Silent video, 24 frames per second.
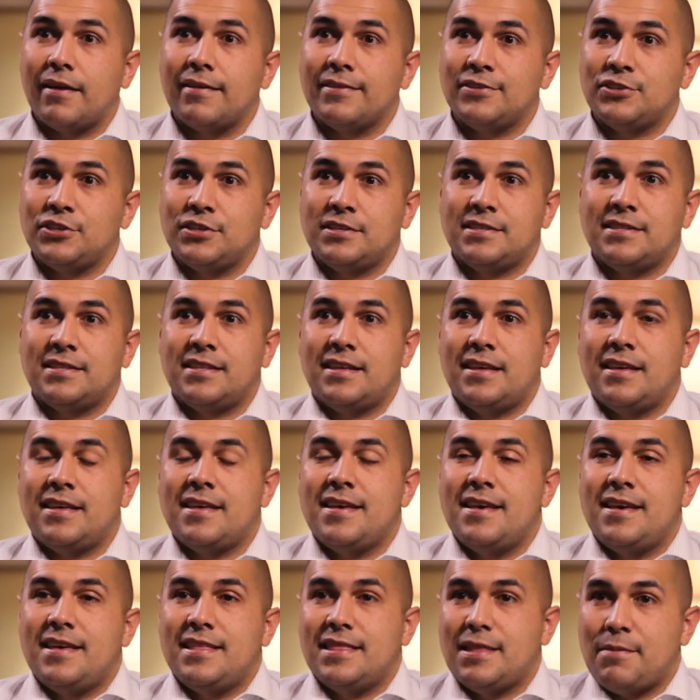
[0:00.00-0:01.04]
It's just that
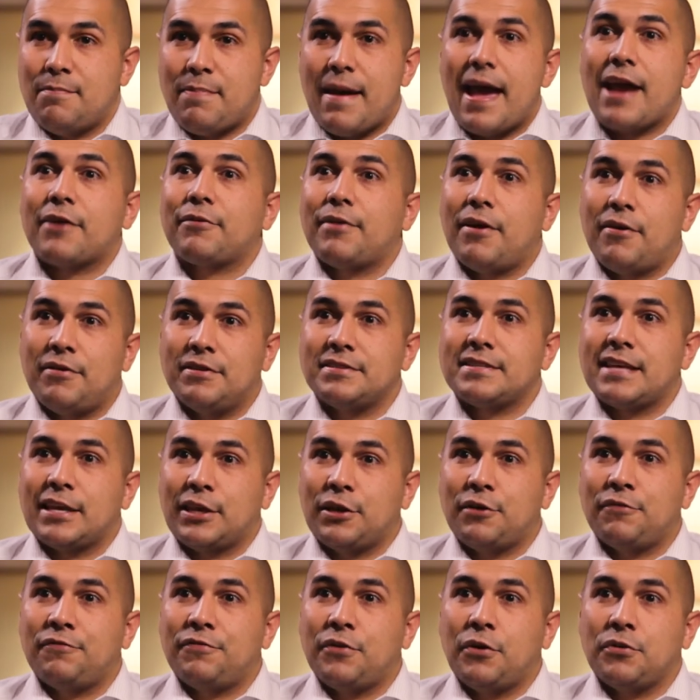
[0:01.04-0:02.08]
the background is like
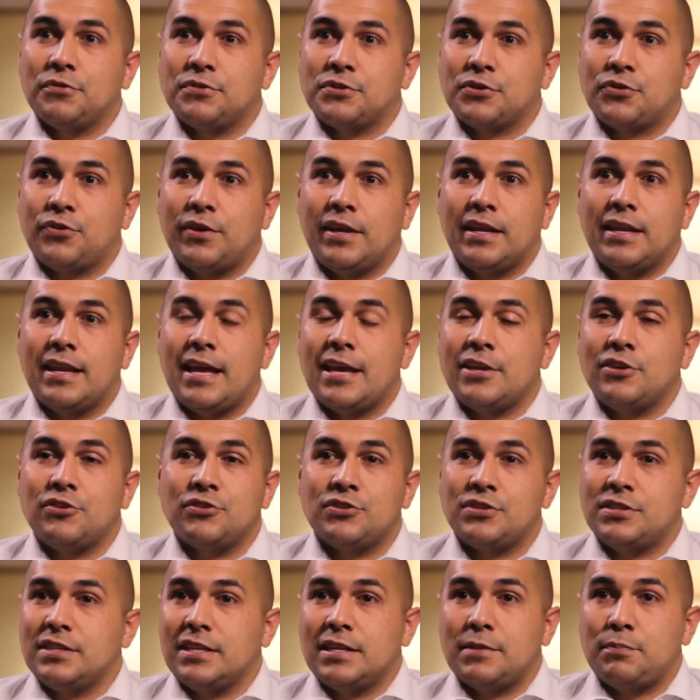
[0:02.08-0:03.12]
your phone screen, and you
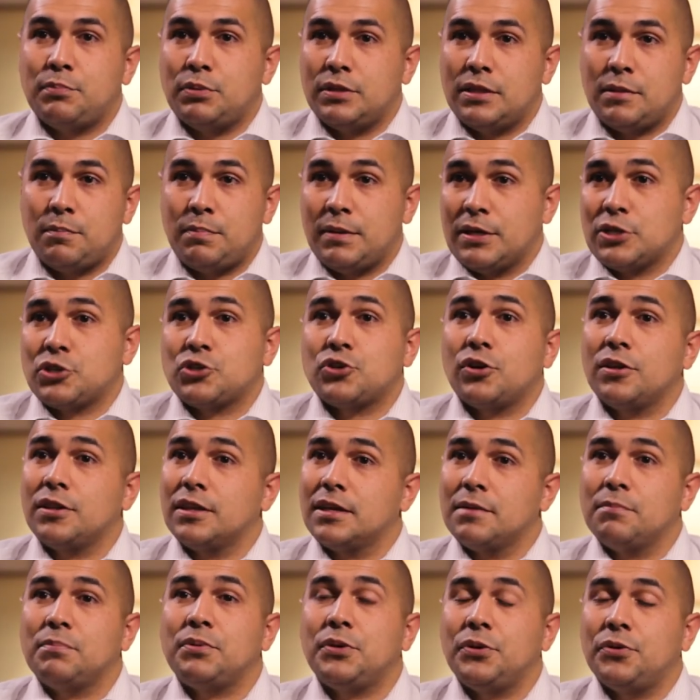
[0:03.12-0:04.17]
just need to put the picture on the
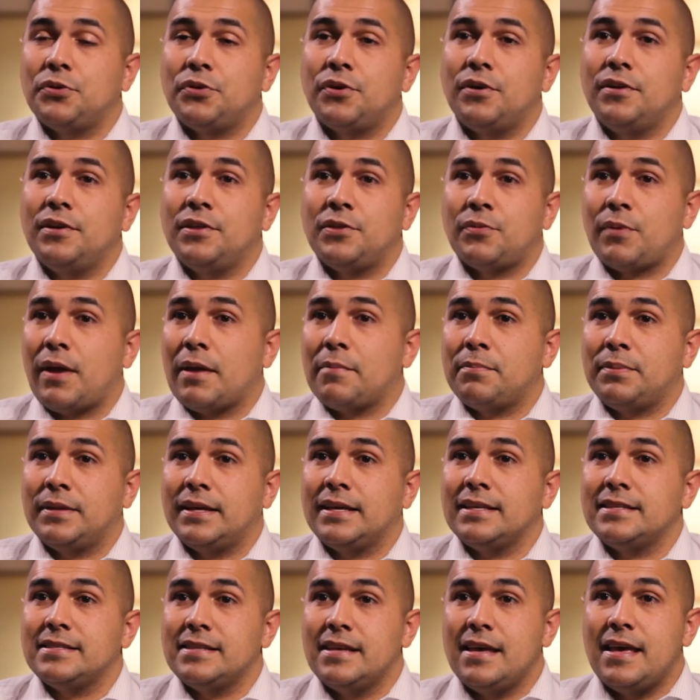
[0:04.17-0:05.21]
computer in the right
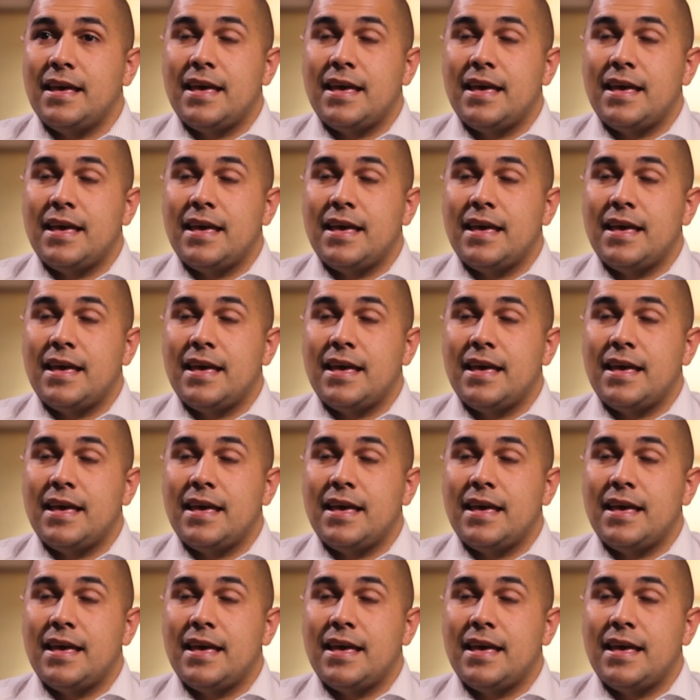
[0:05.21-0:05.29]
place,